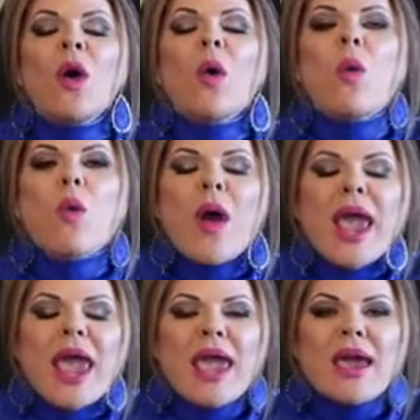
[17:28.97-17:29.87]

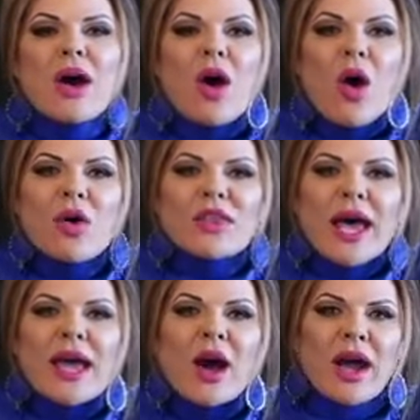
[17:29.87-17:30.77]
Where are
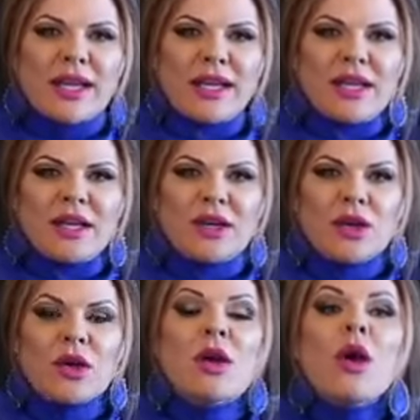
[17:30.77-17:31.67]
they hiding?
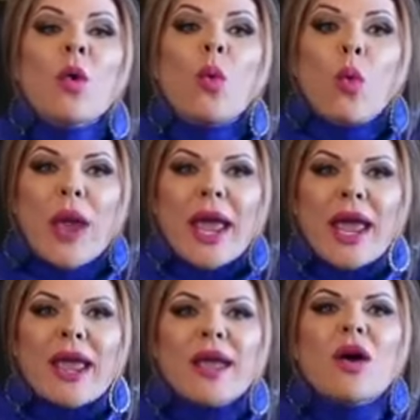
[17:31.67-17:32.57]

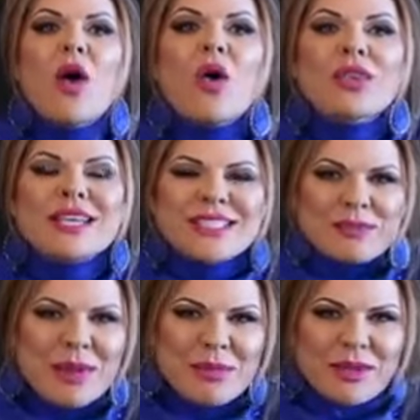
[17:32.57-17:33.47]
Where are these
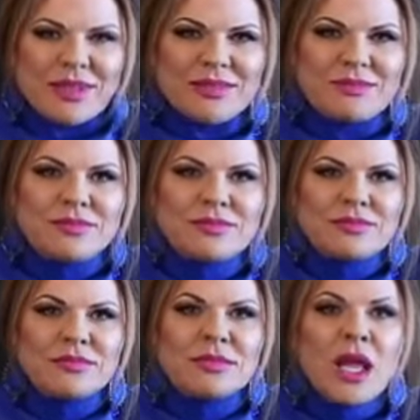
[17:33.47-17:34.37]
people?
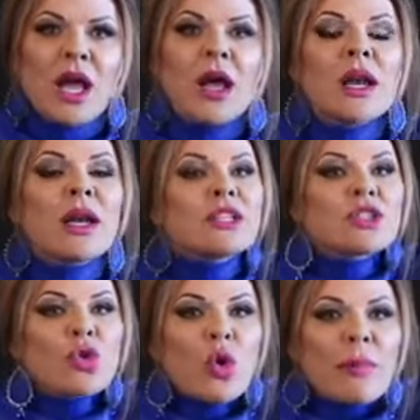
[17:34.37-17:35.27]

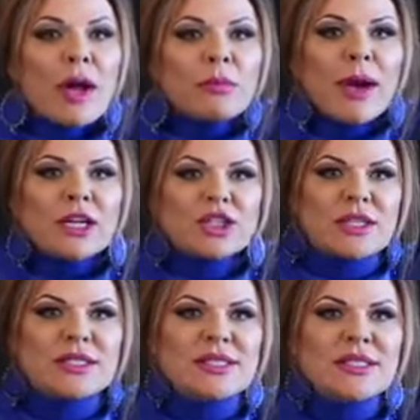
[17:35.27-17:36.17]
Let's talk about
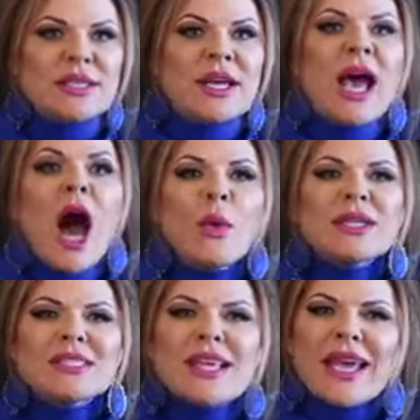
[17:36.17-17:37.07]
budgets. How
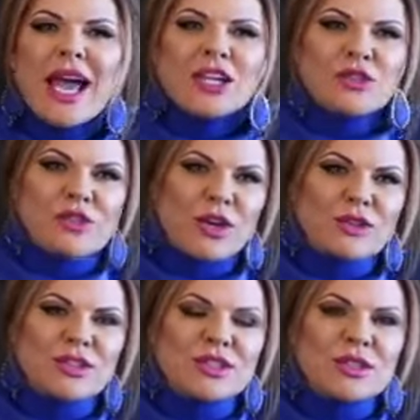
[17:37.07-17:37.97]
is their cash
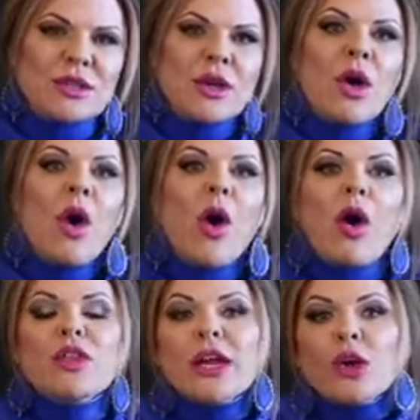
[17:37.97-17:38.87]
flows?
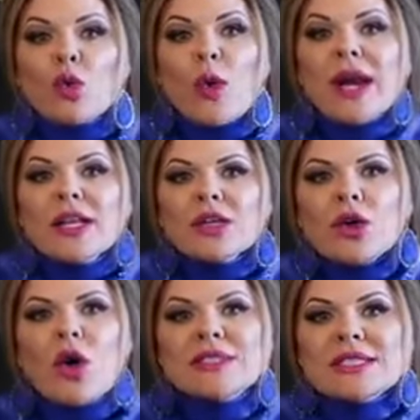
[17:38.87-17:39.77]
Are their credit
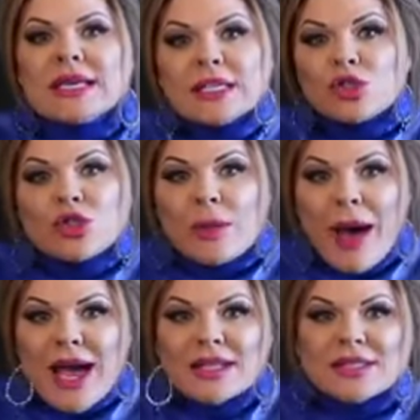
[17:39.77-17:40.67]
cards hit to the
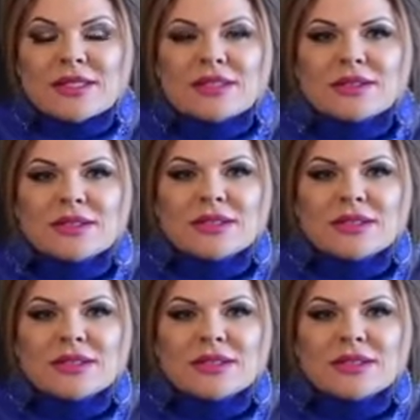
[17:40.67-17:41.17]
max?